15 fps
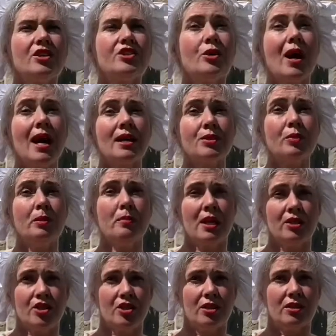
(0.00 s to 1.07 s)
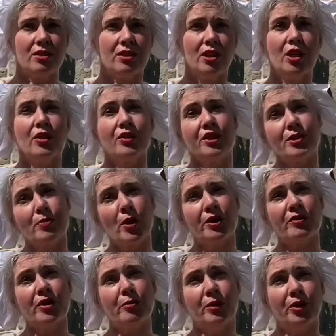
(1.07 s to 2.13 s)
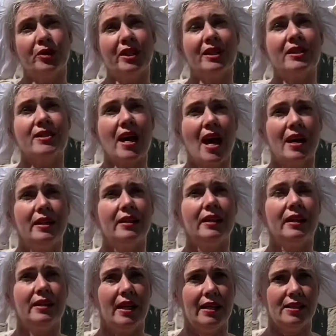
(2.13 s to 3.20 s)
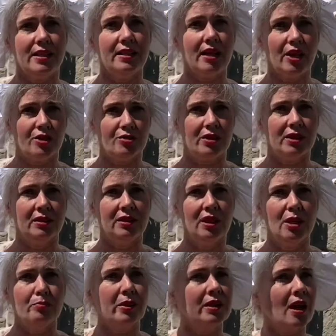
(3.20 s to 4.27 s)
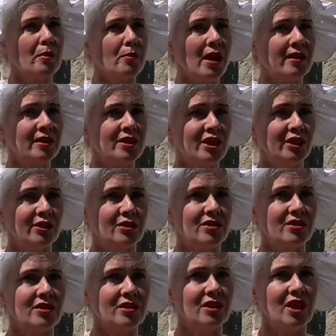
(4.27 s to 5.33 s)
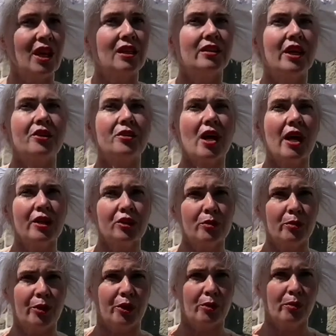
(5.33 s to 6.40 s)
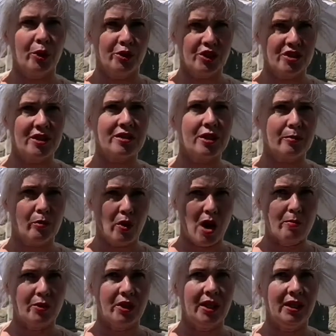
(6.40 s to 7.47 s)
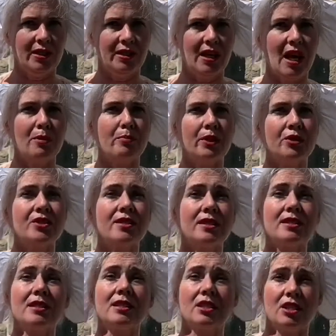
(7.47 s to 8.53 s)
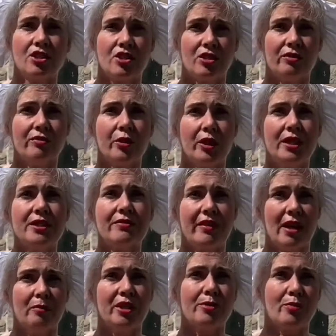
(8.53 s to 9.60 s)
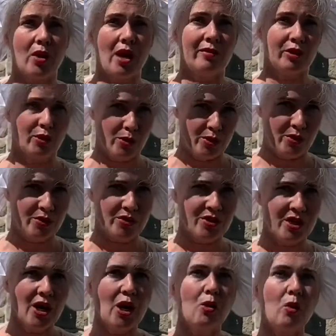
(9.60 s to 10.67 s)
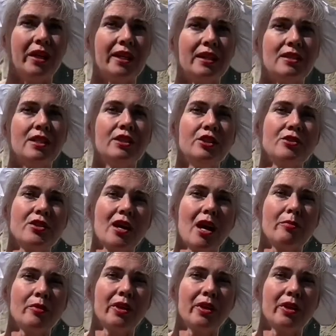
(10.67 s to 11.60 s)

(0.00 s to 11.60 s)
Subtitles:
So as we mentioned, this part of the building is added in 1800, but not by the Dills. Leonard Eichelberger purchases the property and builds this addition for his family's private quarters, while he continues to